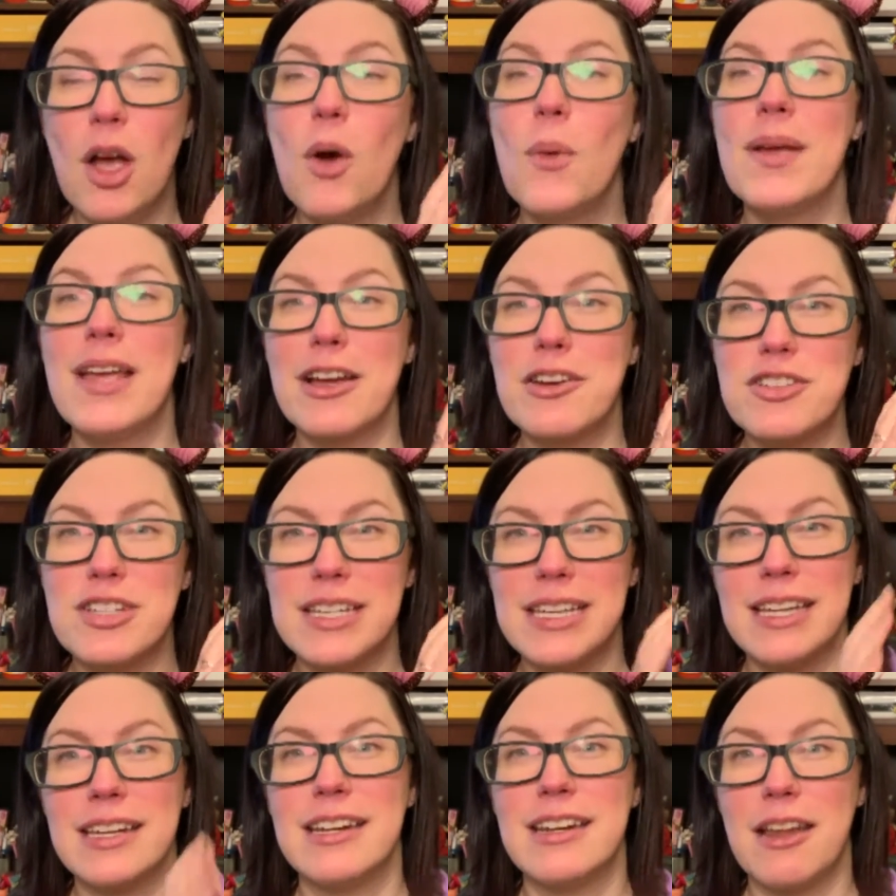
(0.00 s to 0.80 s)
We
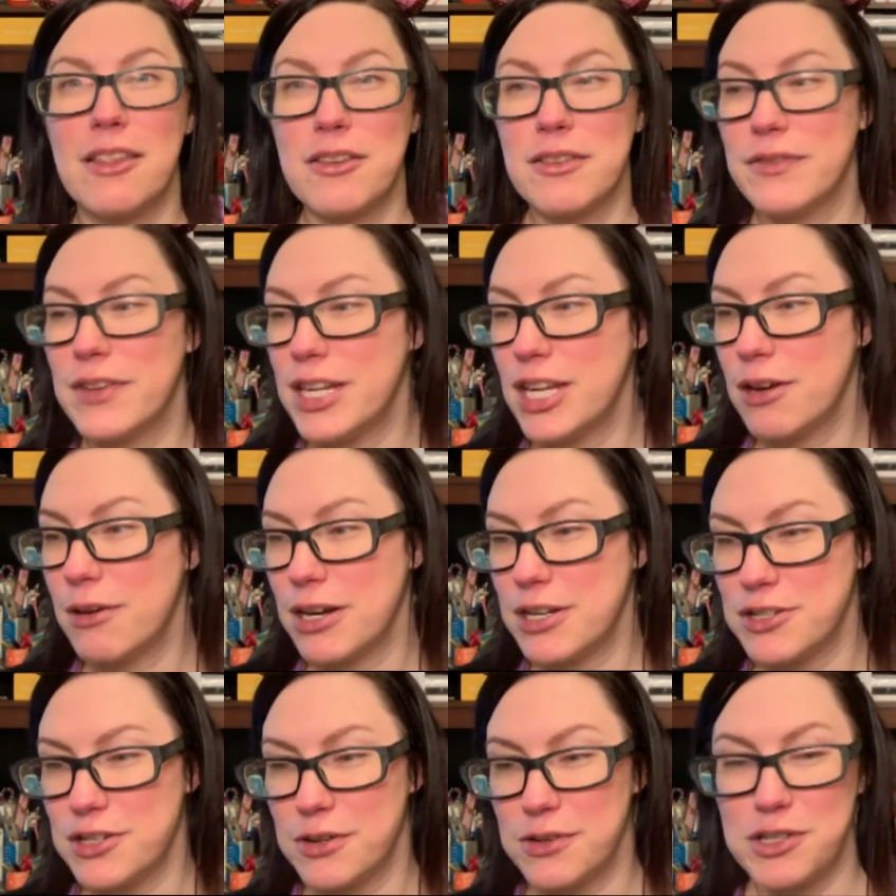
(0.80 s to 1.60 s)
actually, in another video I
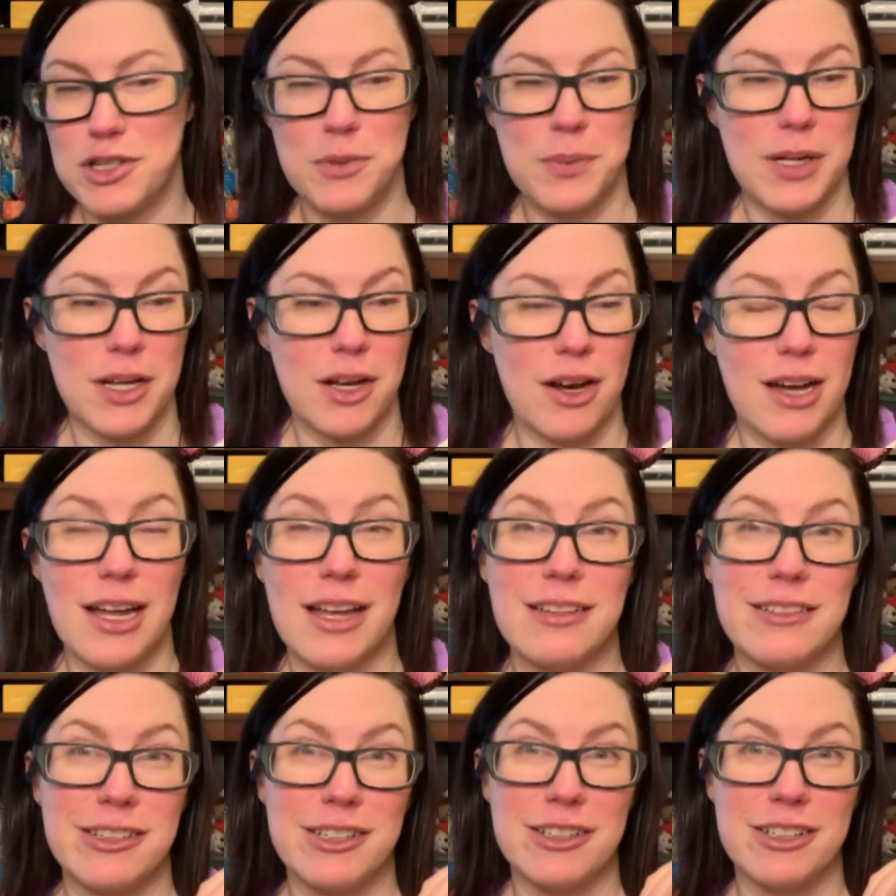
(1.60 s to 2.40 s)
showed you, we got
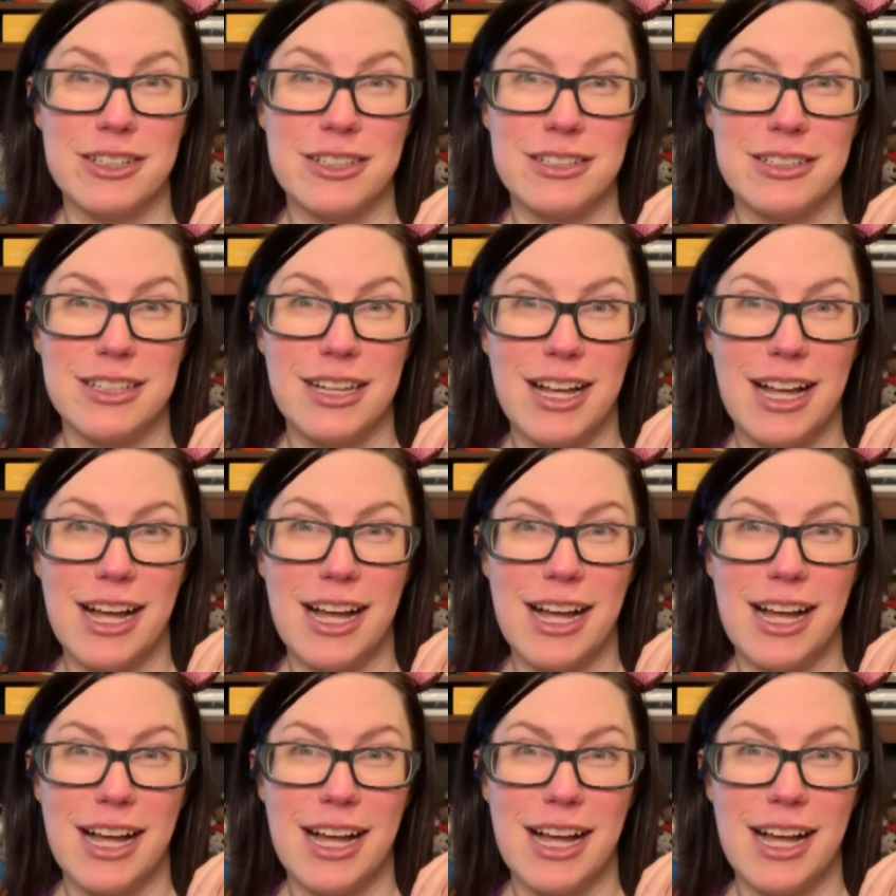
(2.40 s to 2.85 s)
a little